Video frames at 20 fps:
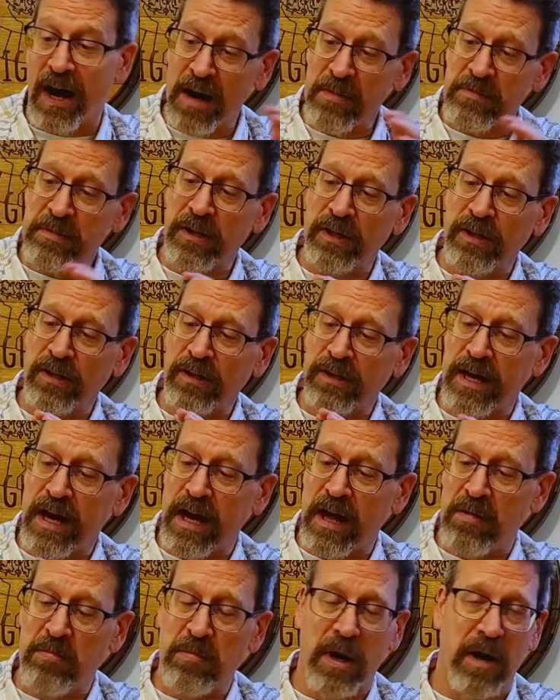I'm going to look
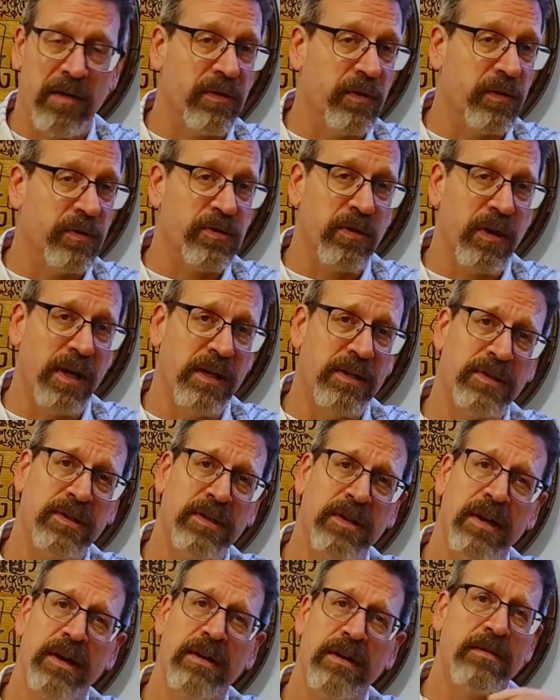at Buffalo Trace.